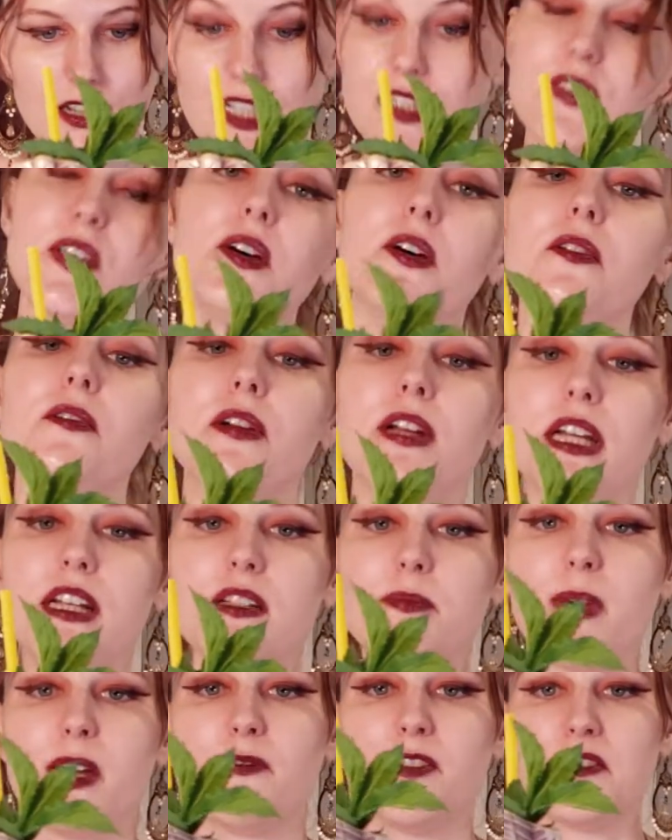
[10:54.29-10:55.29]
So
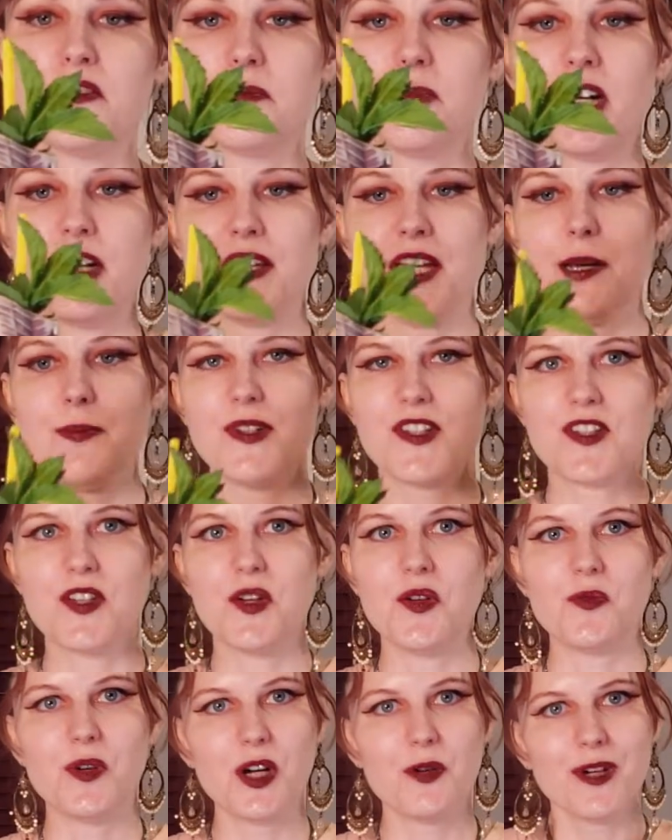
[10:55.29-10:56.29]
it's my favorite part of the
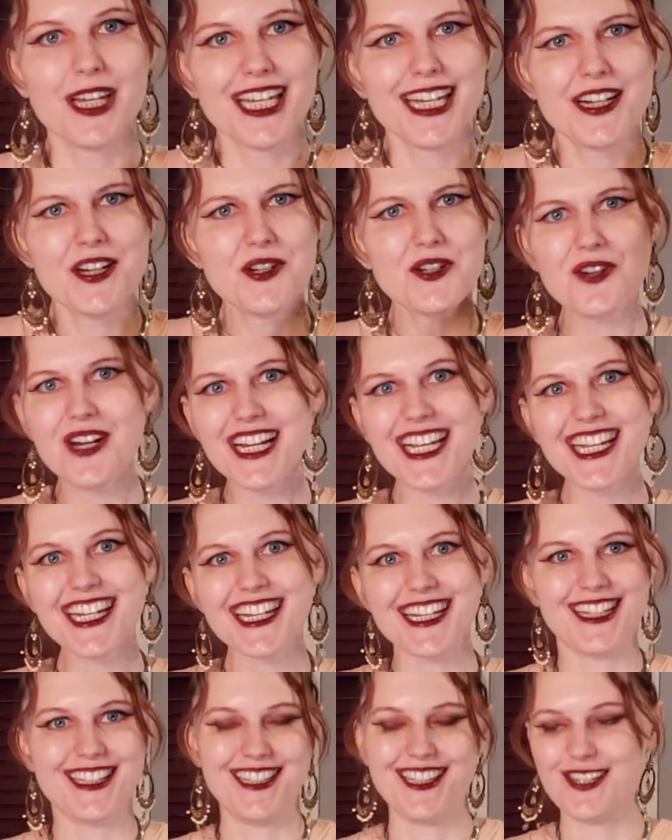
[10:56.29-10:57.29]
episode where we get to drink
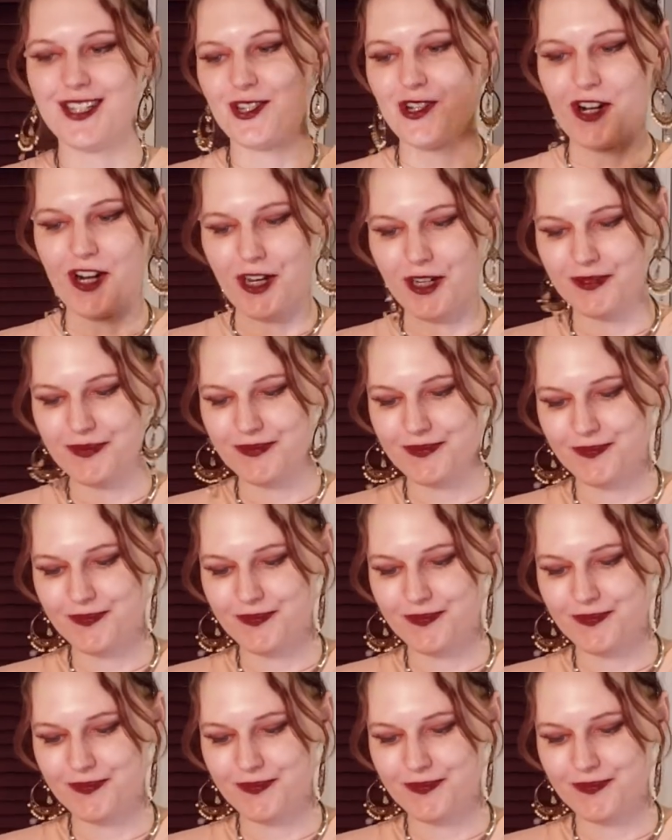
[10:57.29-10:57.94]
it. Let's try it.